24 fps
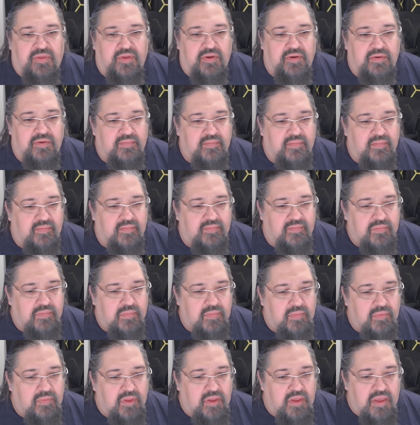it.
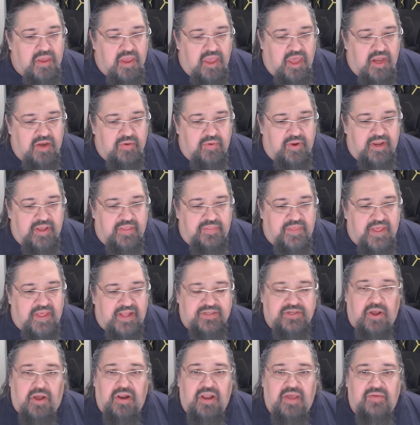Anyway, that's
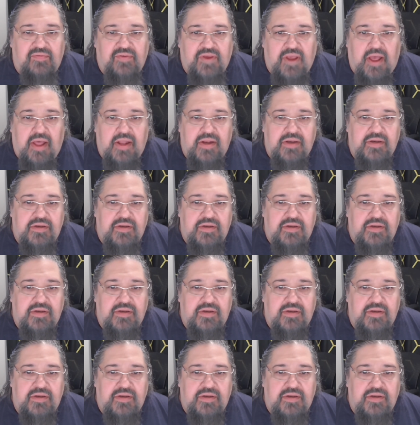all I've got.